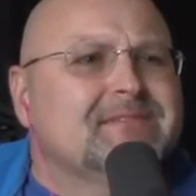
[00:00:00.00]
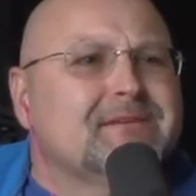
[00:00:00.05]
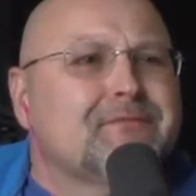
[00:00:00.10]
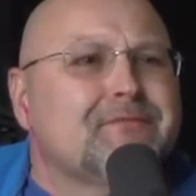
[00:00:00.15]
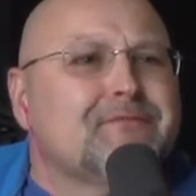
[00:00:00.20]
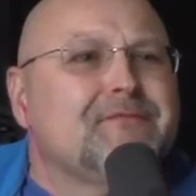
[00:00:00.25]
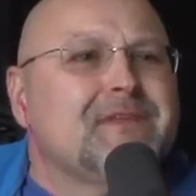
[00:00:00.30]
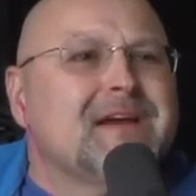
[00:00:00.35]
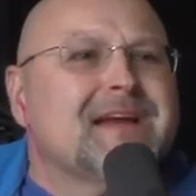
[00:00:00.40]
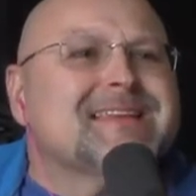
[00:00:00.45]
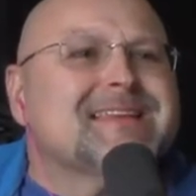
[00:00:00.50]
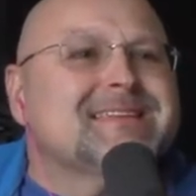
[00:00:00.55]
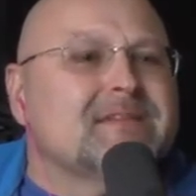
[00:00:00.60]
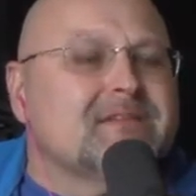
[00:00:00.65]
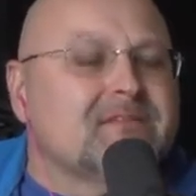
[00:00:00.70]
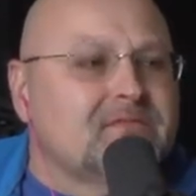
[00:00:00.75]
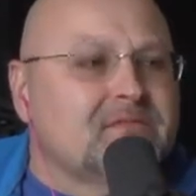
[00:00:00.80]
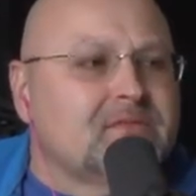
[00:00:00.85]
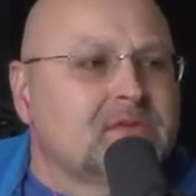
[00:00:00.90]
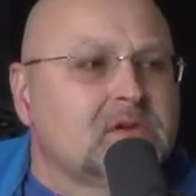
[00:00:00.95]

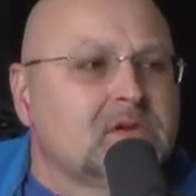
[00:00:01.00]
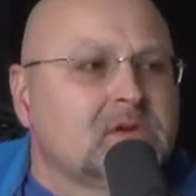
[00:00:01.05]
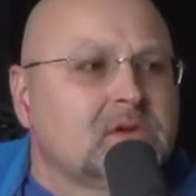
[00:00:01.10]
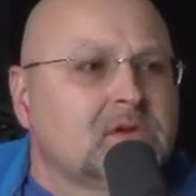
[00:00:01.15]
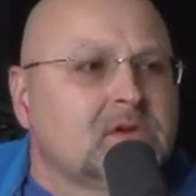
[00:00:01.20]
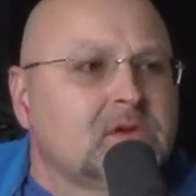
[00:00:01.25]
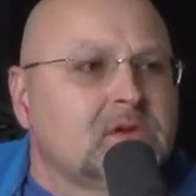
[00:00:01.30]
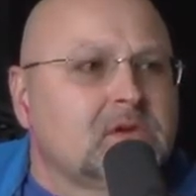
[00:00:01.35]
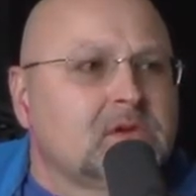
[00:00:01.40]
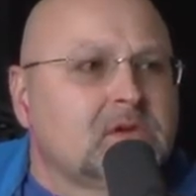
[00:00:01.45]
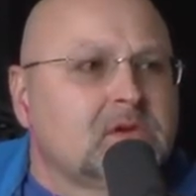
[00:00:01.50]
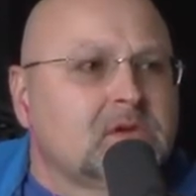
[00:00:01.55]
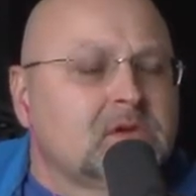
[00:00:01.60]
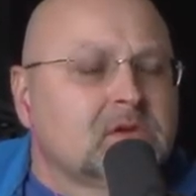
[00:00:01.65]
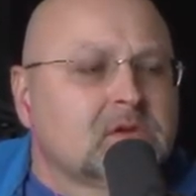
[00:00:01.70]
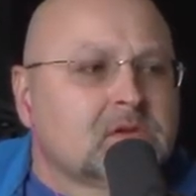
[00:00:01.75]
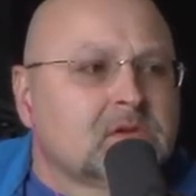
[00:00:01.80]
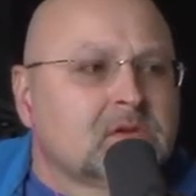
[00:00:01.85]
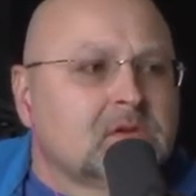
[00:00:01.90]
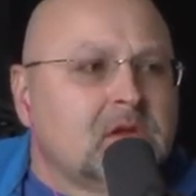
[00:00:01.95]
effective?
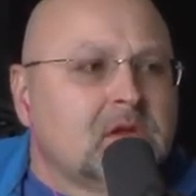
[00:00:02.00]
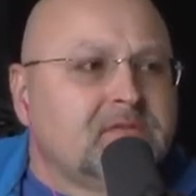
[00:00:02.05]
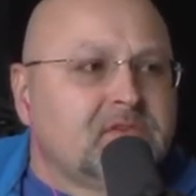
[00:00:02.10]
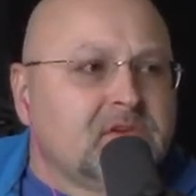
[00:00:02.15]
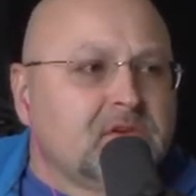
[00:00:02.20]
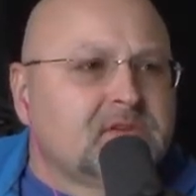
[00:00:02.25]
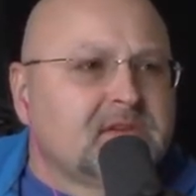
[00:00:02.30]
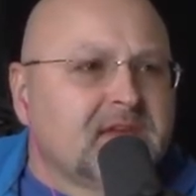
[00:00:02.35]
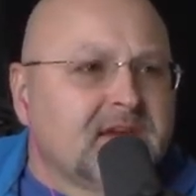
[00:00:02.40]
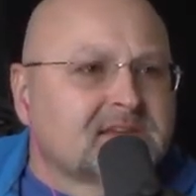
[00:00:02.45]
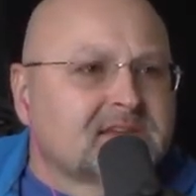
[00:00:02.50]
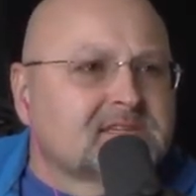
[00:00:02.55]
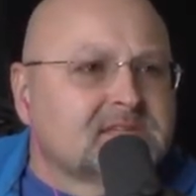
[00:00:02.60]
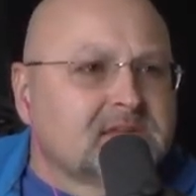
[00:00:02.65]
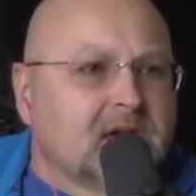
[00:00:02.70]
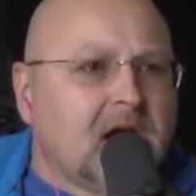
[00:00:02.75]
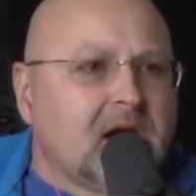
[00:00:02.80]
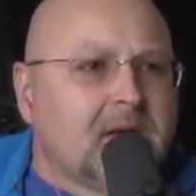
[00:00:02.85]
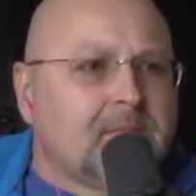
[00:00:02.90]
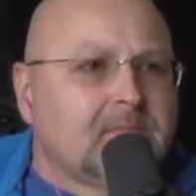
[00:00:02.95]
If you text
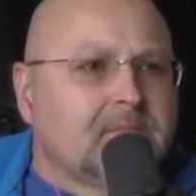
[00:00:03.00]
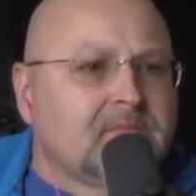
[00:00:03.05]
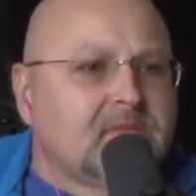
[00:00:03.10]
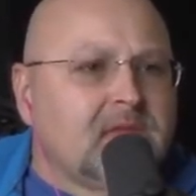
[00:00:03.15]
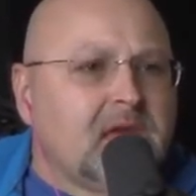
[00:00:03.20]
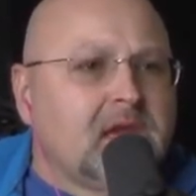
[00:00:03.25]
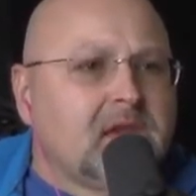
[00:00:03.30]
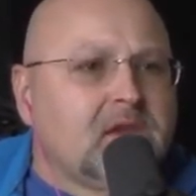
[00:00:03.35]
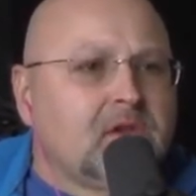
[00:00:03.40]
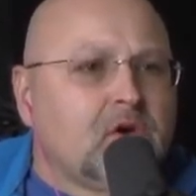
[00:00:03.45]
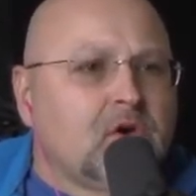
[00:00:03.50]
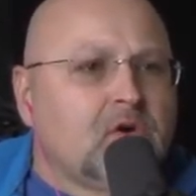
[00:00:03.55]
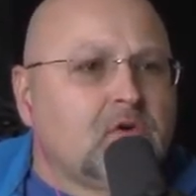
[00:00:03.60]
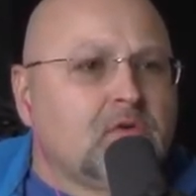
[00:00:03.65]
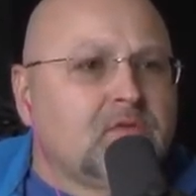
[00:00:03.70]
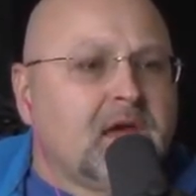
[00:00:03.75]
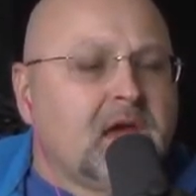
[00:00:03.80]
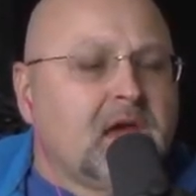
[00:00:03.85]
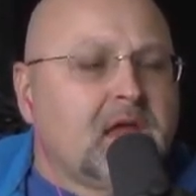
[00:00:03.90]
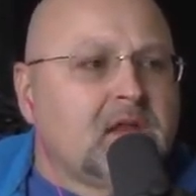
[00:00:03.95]
stop, they know
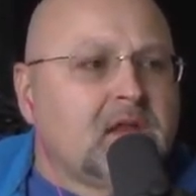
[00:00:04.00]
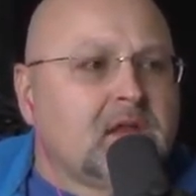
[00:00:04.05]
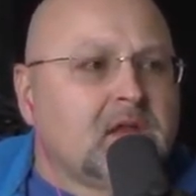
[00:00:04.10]
that